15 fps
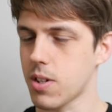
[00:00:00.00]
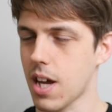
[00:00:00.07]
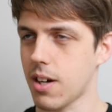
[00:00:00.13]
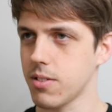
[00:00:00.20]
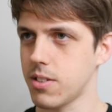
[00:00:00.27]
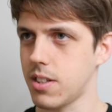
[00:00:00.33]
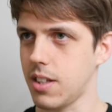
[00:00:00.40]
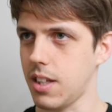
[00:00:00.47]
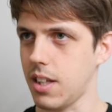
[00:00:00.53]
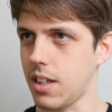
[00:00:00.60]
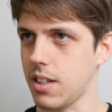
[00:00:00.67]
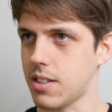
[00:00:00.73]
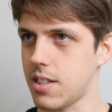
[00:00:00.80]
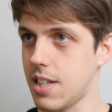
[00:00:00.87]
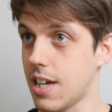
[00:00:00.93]
down to
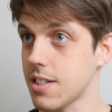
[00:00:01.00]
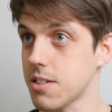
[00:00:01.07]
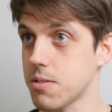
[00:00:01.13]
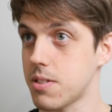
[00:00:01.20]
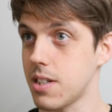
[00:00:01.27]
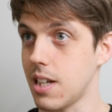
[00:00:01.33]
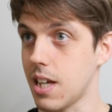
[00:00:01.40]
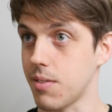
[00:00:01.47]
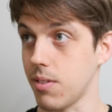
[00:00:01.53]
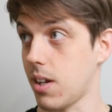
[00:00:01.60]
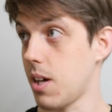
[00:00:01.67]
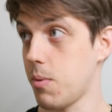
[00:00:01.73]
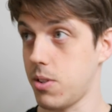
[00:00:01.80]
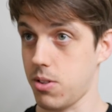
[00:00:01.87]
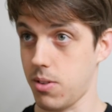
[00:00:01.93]
the SoC level,
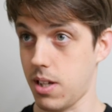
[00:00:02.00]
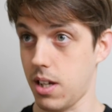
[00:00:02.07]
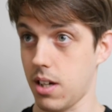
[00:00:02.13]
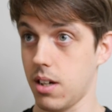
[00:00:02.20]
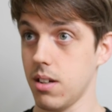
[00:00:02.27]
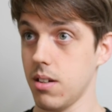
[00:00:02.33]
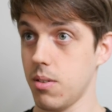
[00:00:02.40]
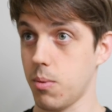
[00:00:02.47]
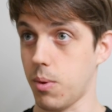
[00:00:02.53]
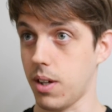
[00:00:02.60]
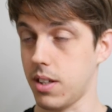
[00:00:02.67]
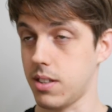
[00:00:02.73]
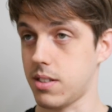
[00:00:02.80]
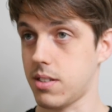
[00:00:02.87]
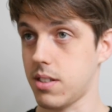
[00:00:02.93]
like we do here,
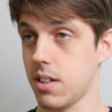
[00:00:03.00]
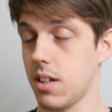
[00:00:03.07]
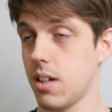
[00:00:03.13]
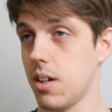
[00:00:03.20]
with